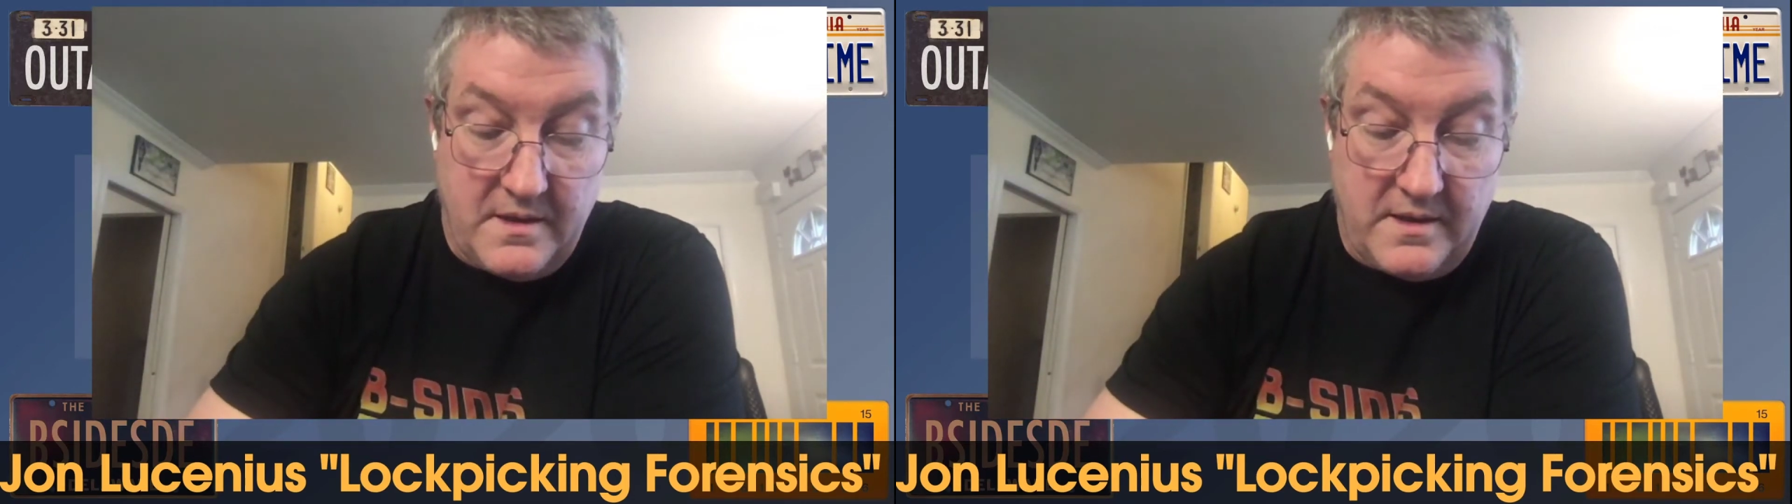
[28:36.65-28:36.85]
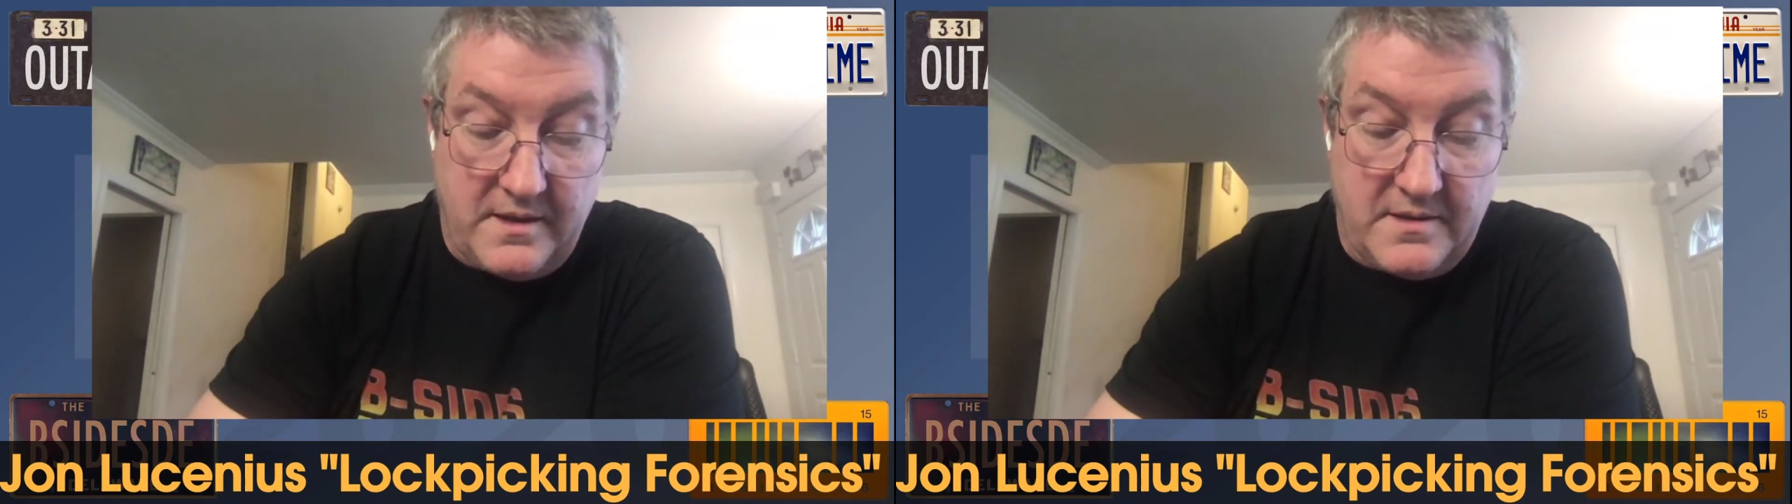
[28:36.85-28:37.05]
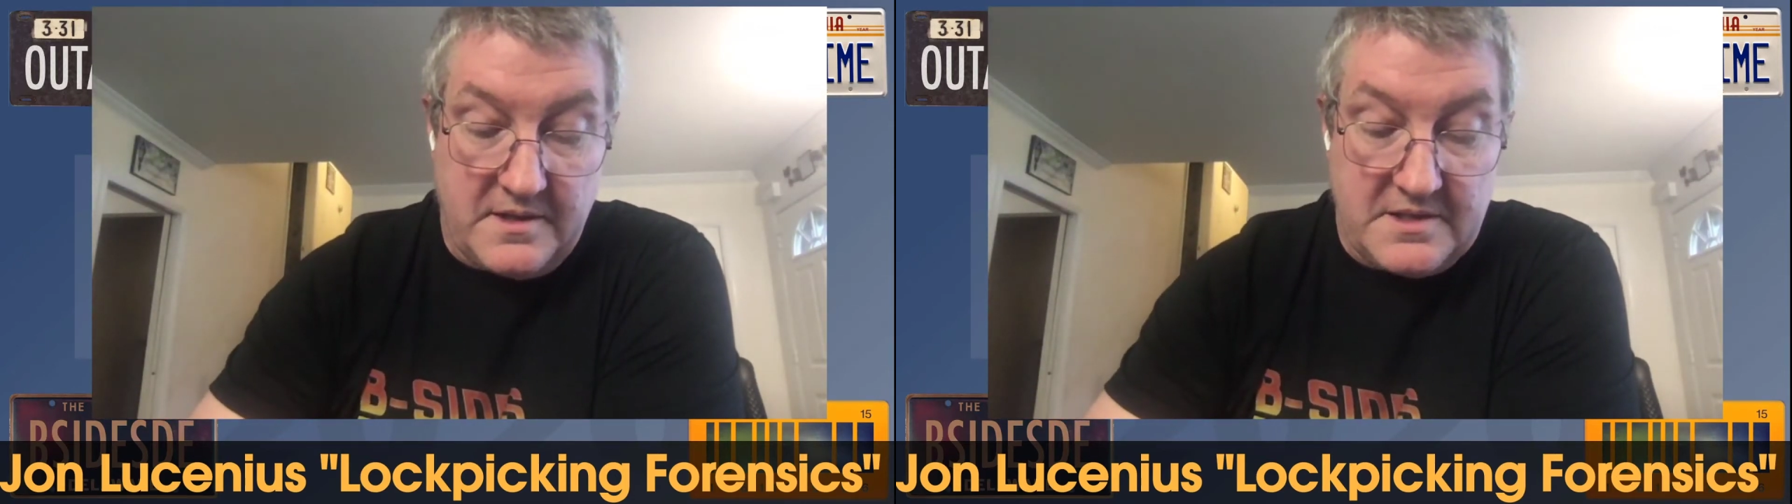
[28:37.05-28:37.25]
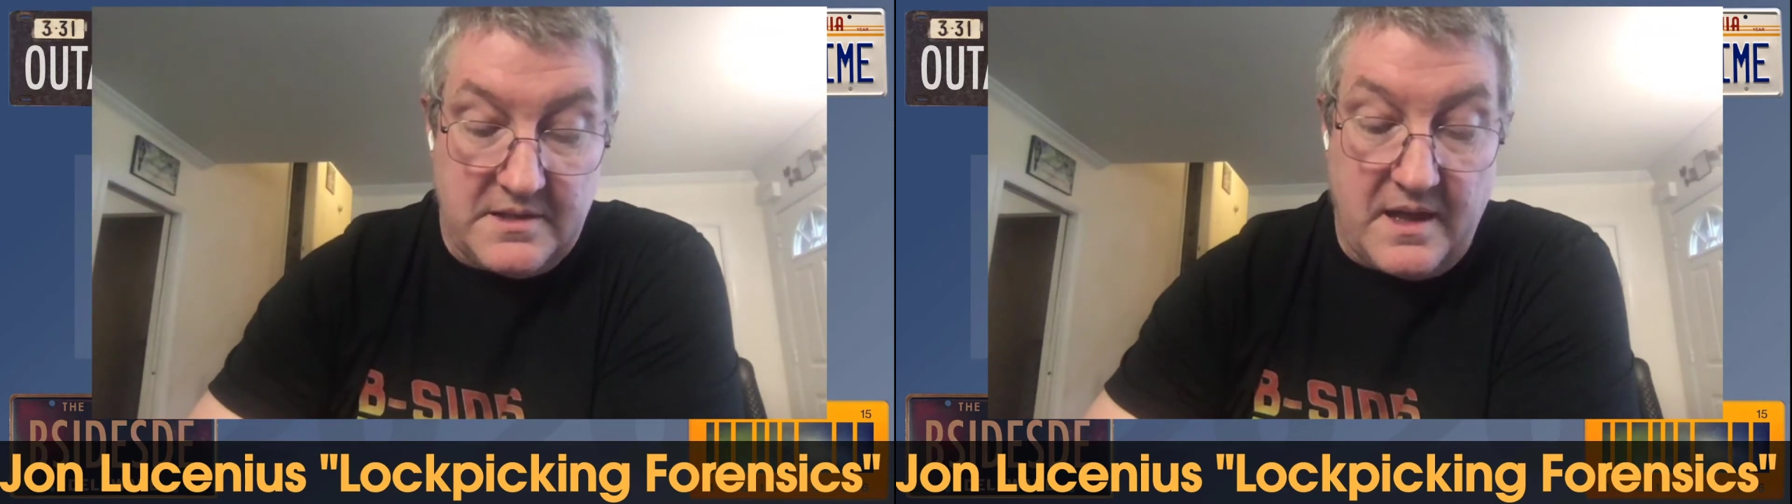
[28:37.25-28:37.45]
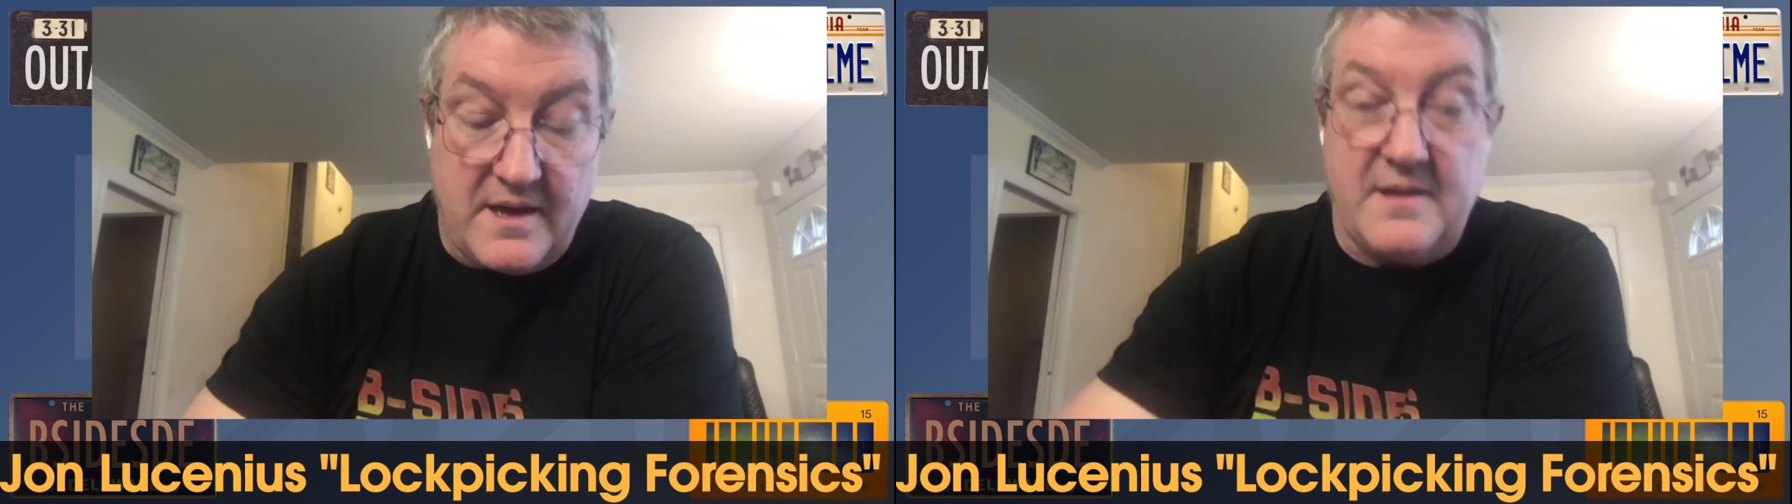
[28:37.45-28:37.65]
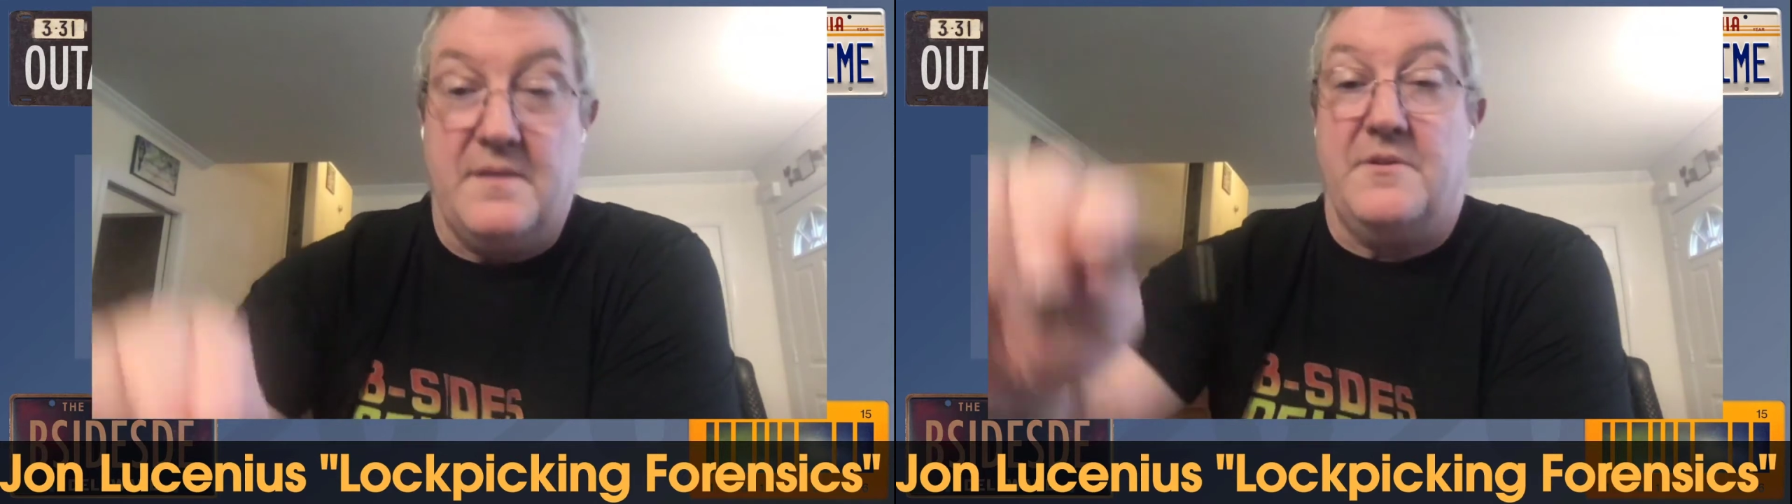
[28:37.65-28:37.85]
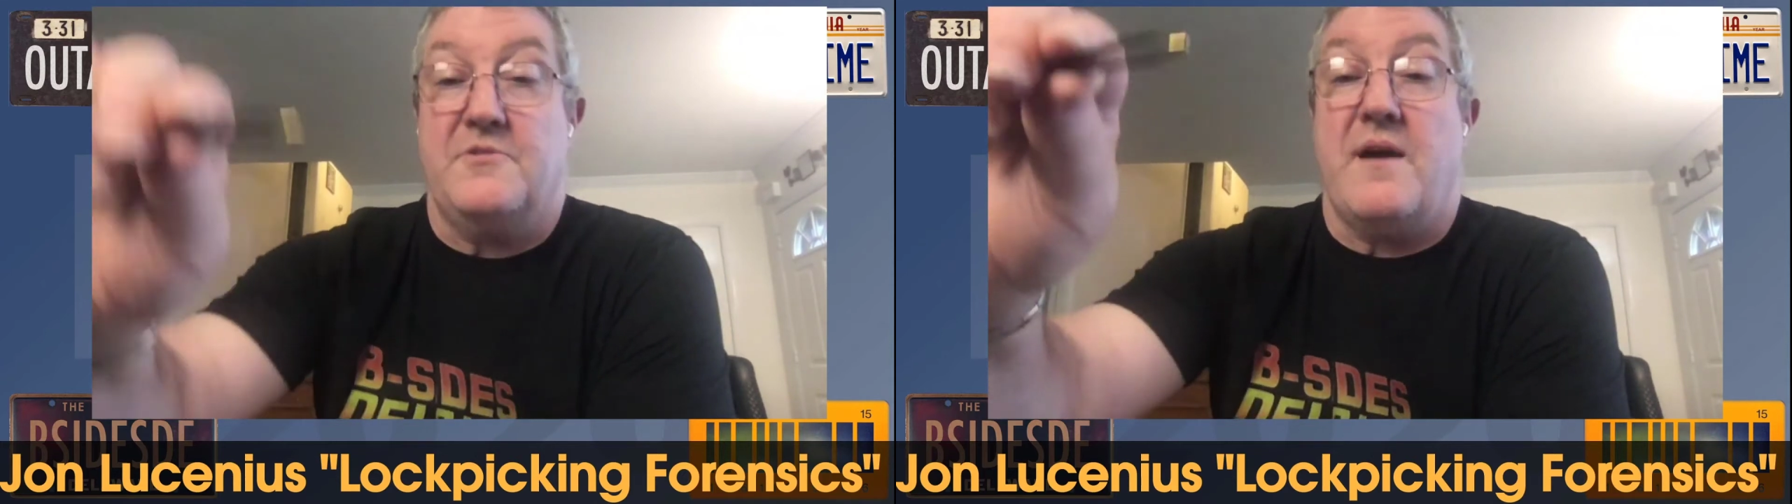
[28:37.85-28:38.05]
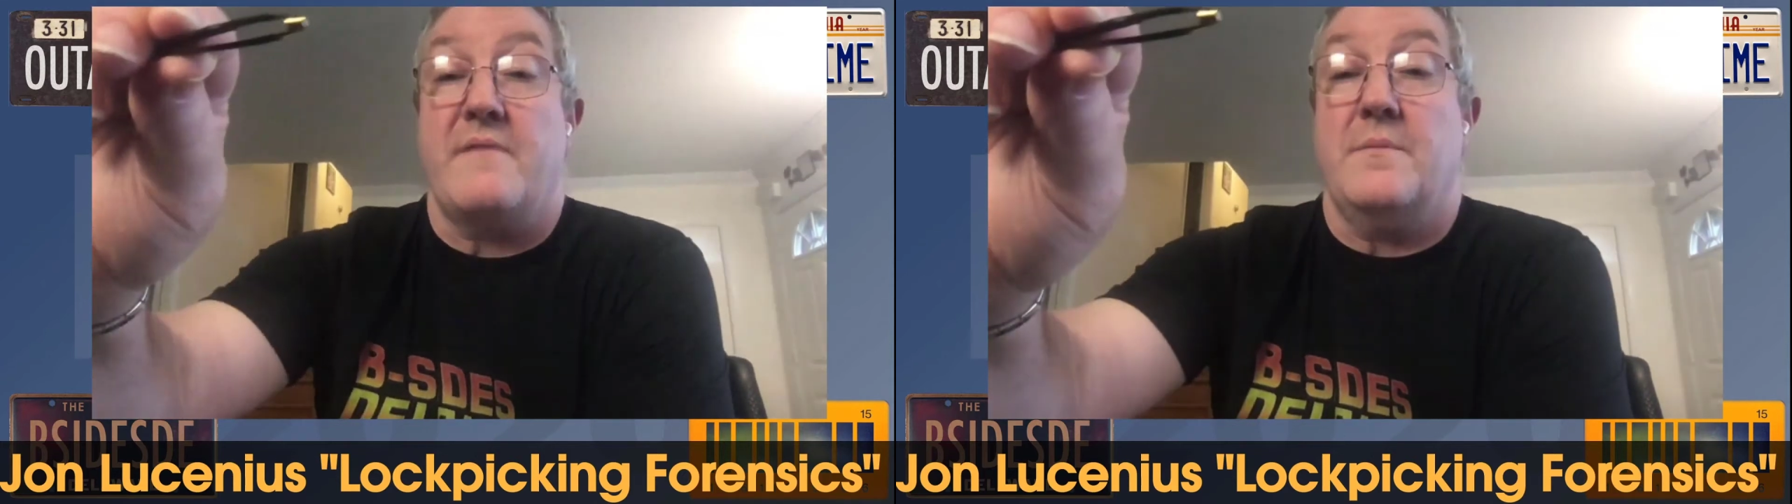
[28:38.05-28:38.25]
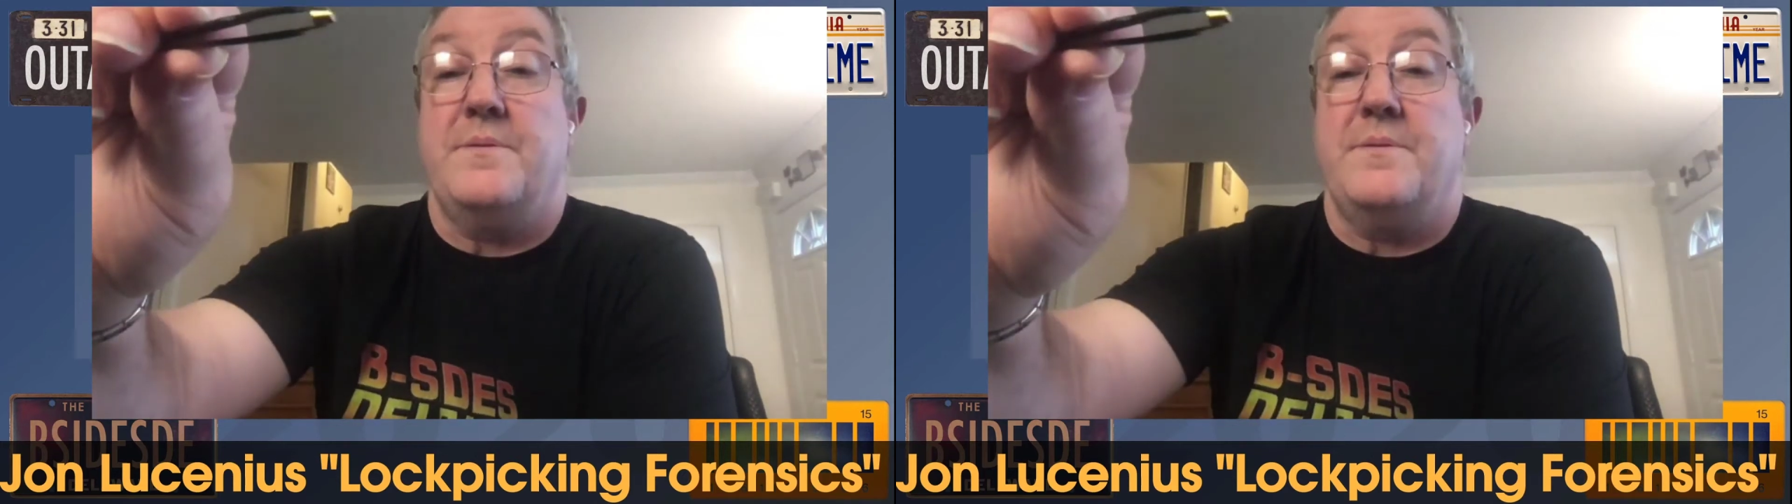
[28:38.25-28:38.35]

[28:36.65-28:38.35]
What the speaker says: And in this lock, the driver